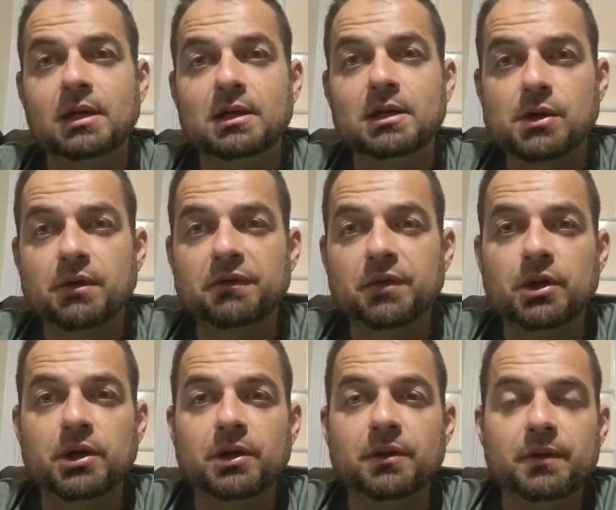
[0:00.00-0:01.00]
So if
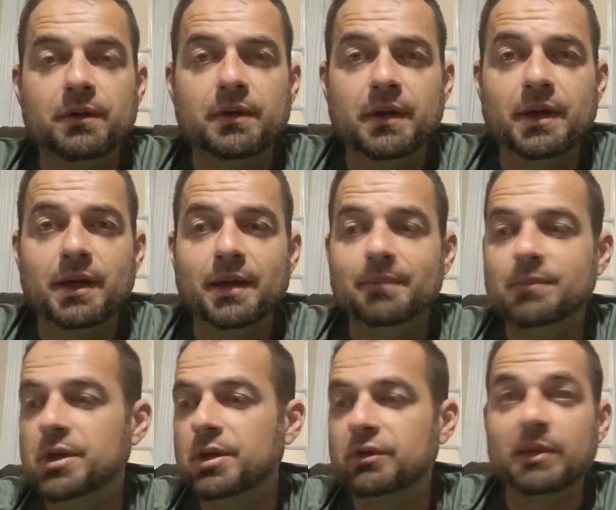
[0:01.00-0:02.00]
you're, you
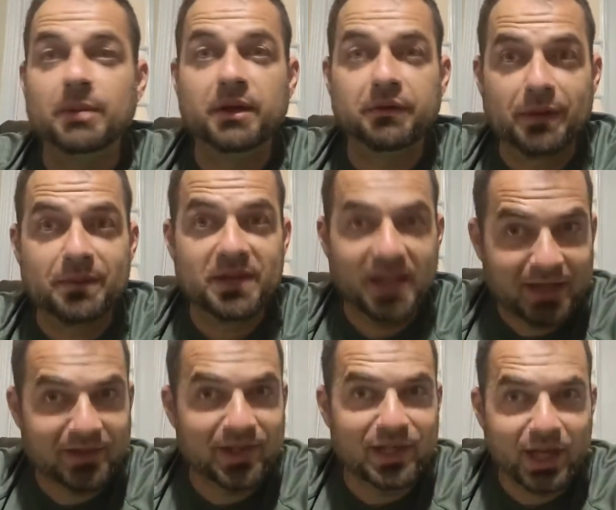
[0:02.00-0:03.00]
know, someone from the
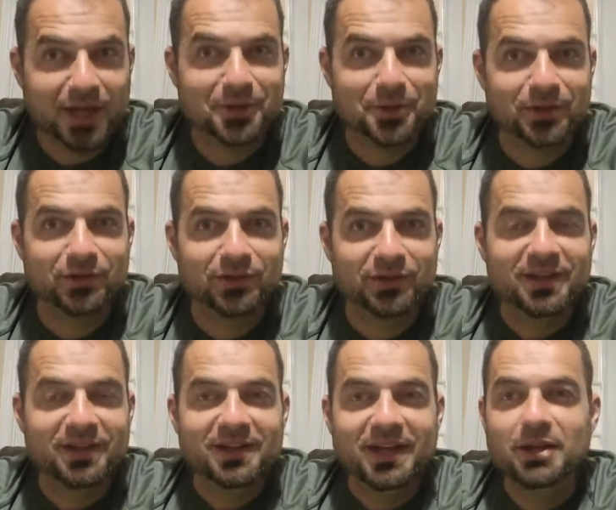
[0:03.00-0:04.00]
1800s,
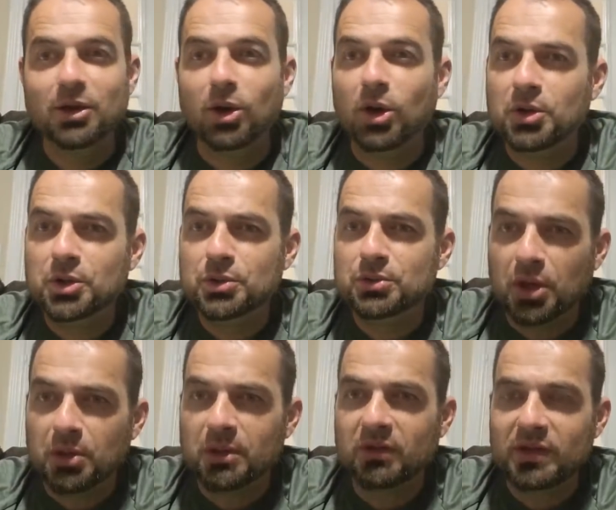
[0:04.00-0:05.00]
and all you
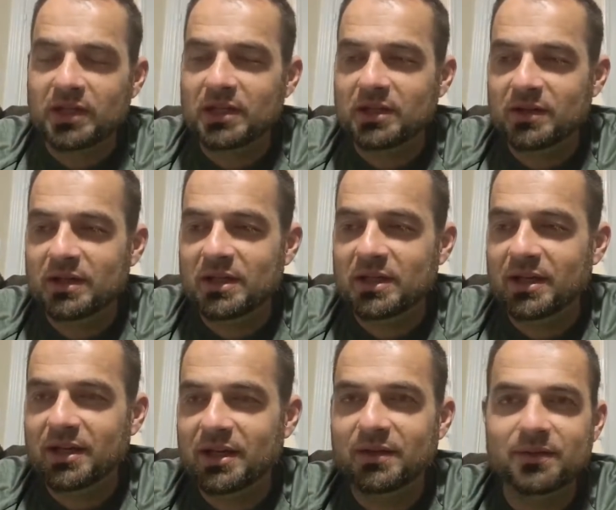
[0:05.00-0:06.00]
know is
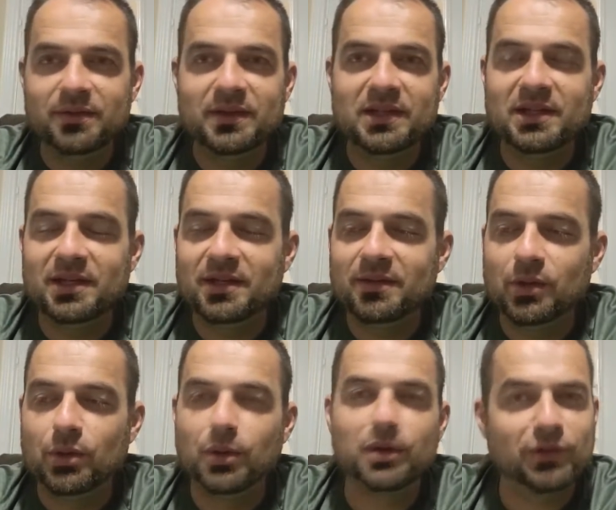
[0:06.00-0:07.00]
the
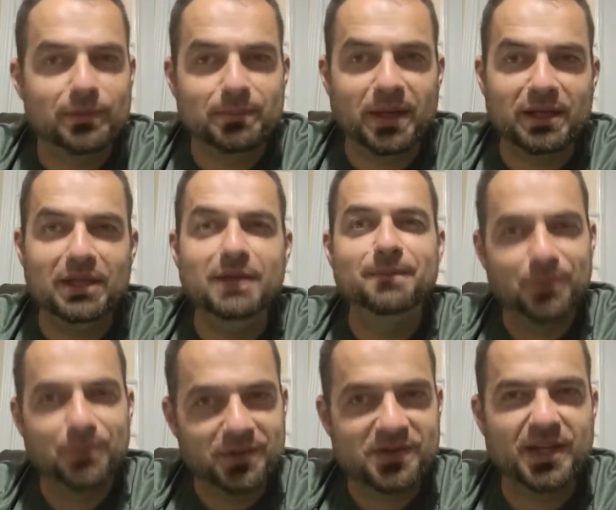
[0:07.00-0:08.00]
horse and buggy,
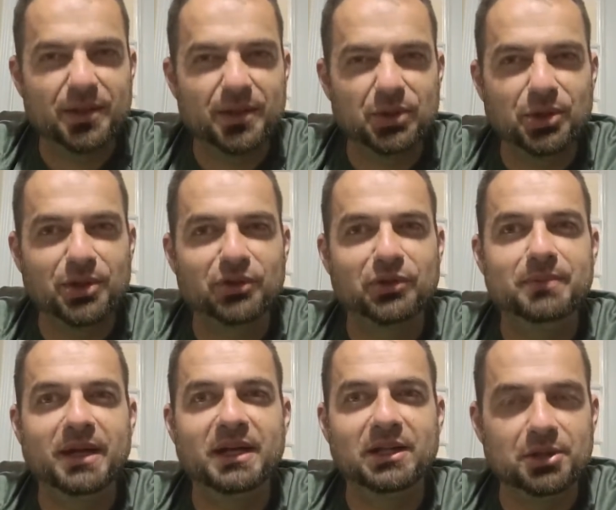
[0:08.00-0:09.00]
stick with the horse and buggy.